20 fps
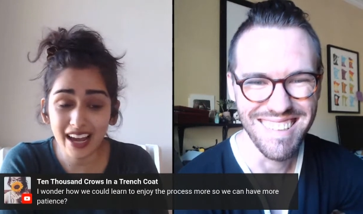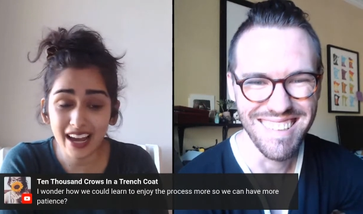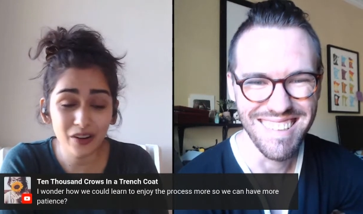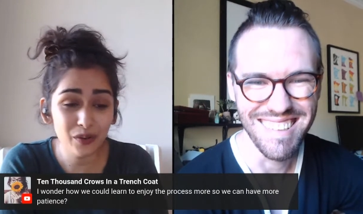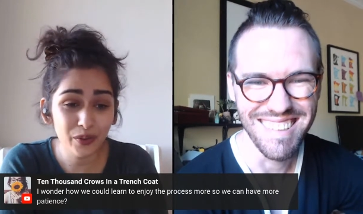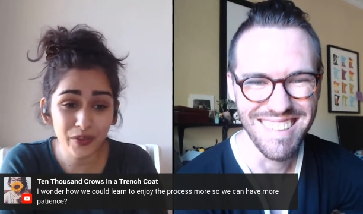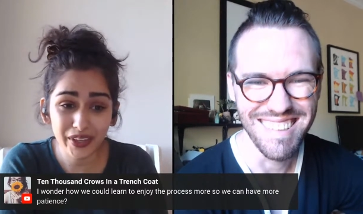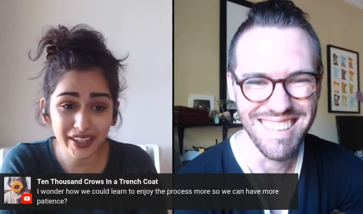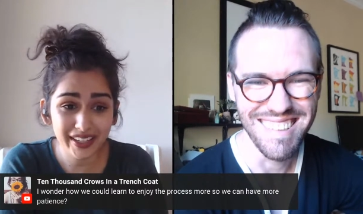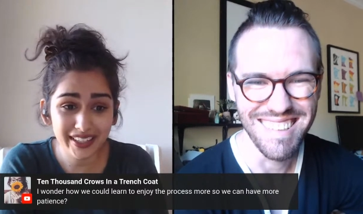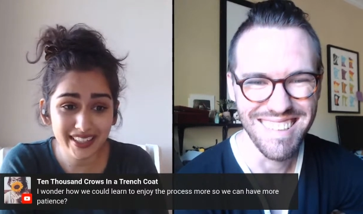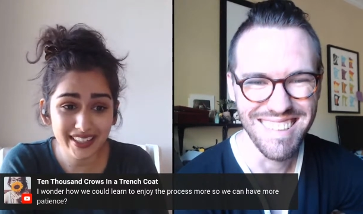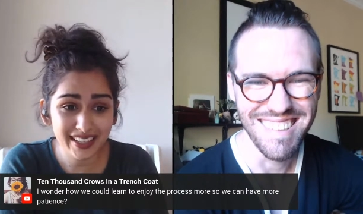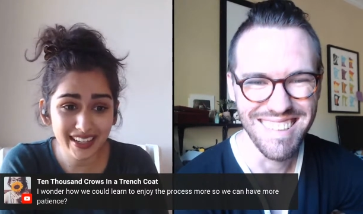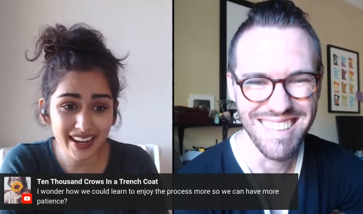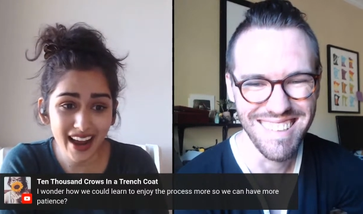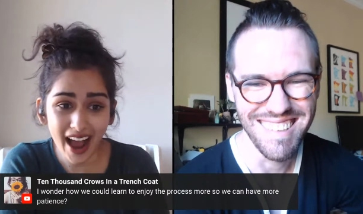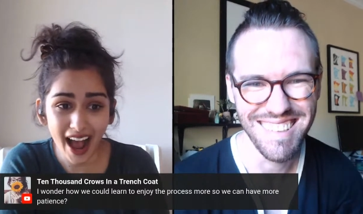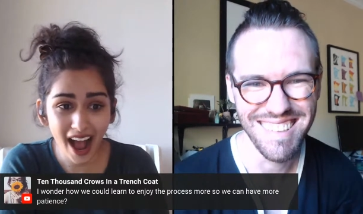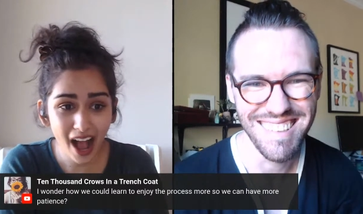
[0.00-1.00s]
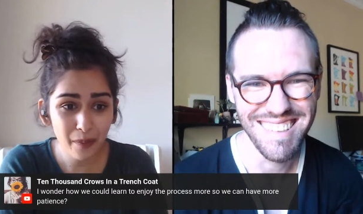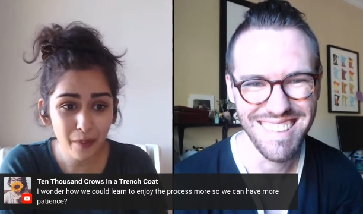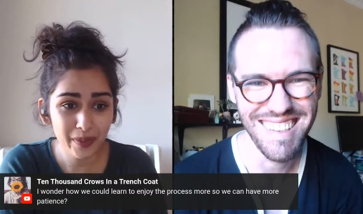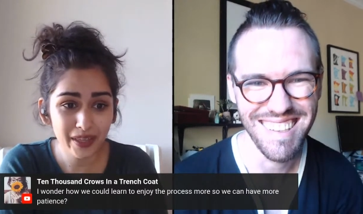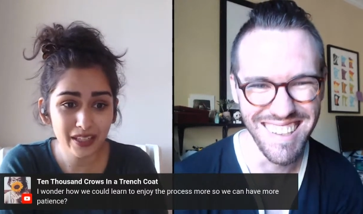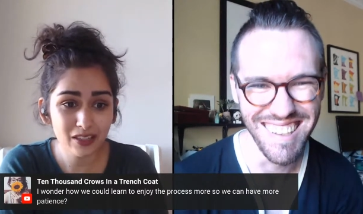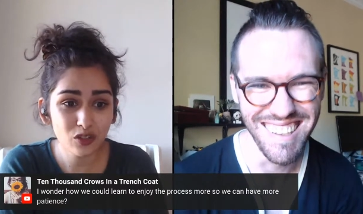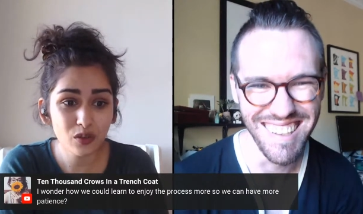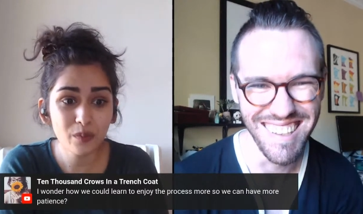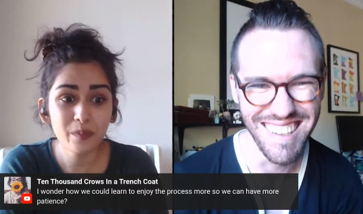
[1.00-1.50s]
Speaker 1: I don't think it's going to
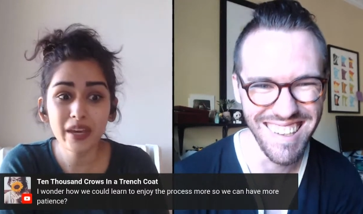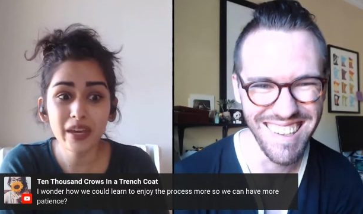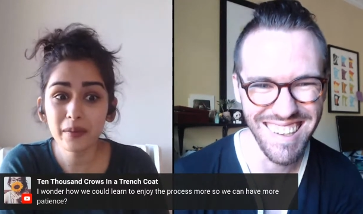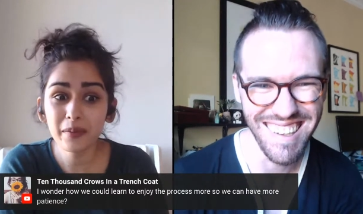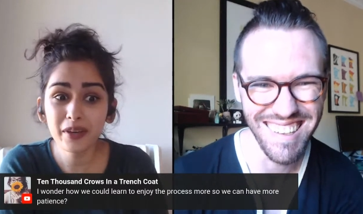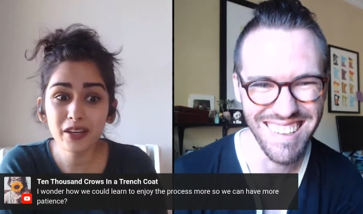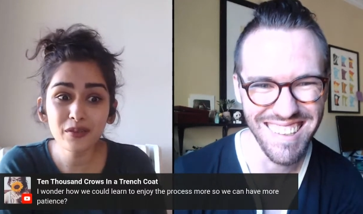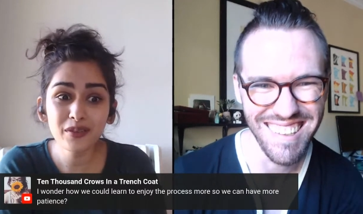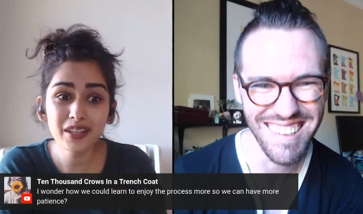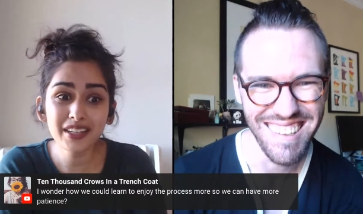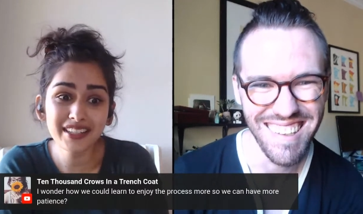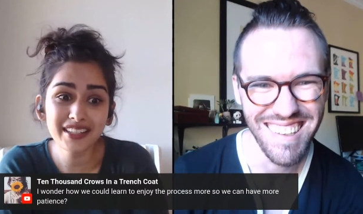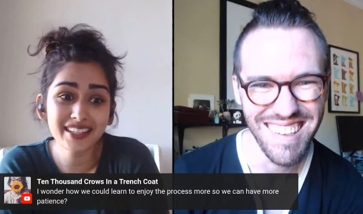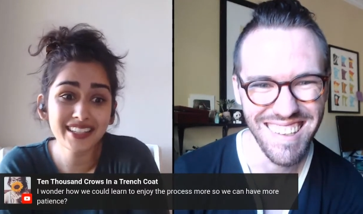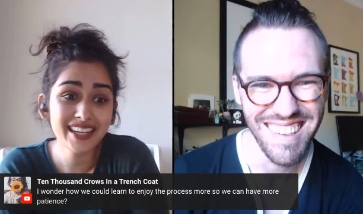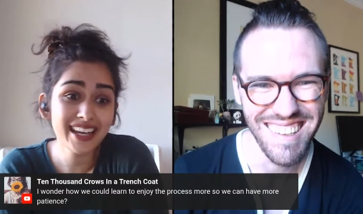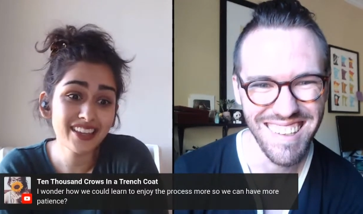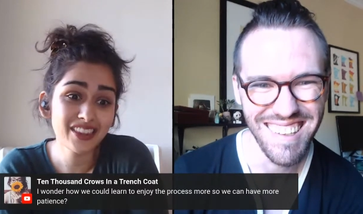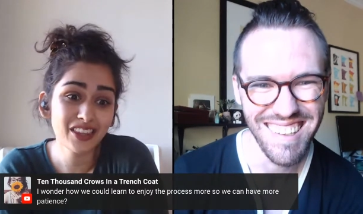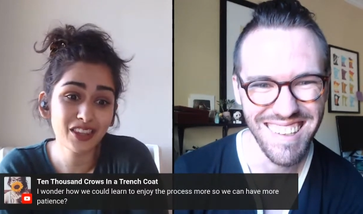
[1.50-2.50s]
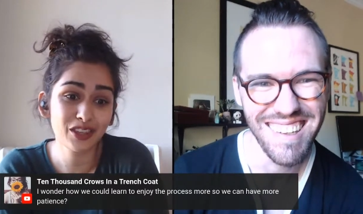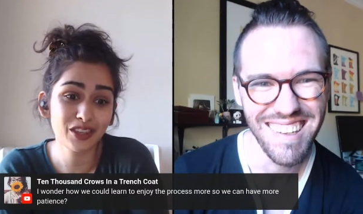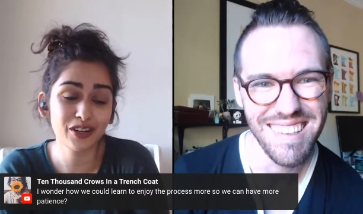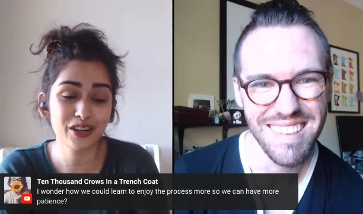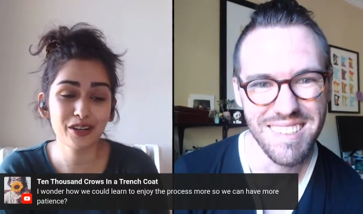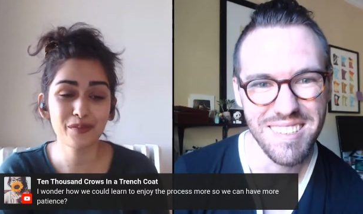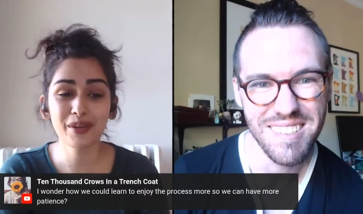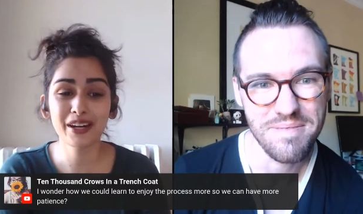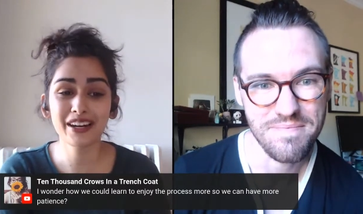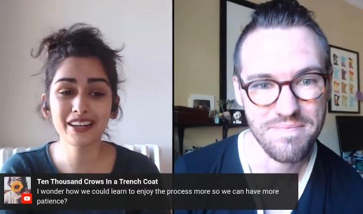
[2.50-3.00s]
happen. So maybe you need to take the
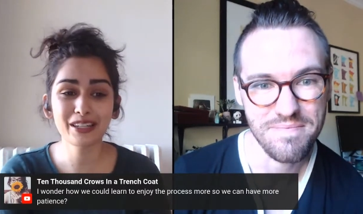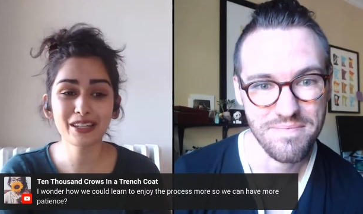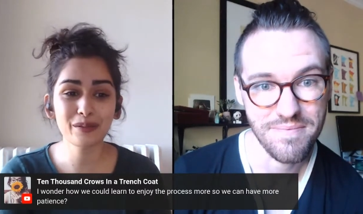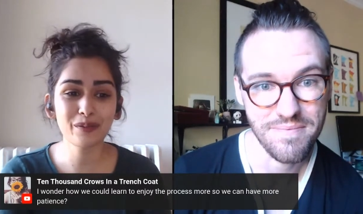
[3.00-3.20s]
thirty minutes.